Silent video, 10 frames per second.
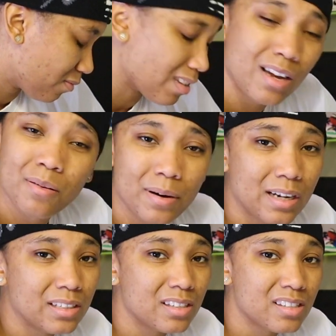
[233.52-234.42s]
Nah, I'll
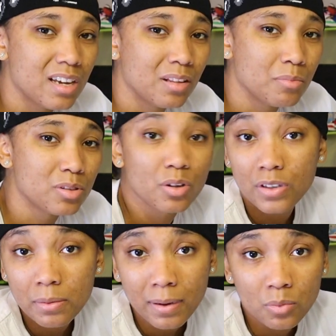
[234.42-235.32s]
probably just sell them. So if
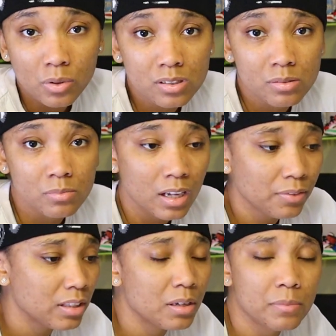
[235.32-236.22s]
anybody wants them,
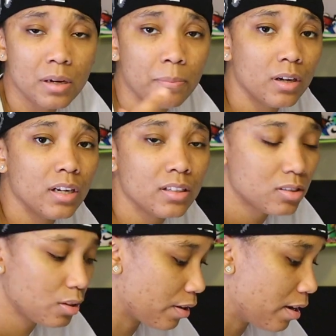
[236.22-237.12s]
definitely hit me up on
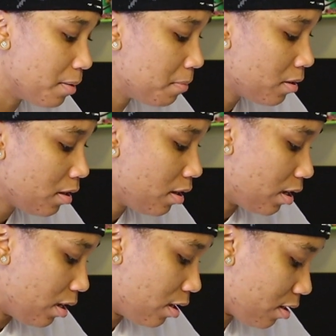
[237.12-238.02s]
Instagram
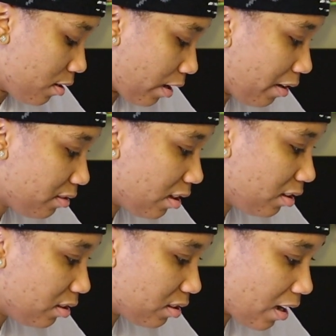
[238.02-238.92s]
and I'll sell
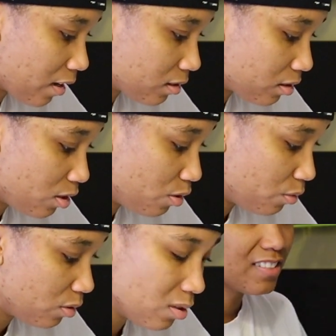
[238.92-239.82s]
these guys to you.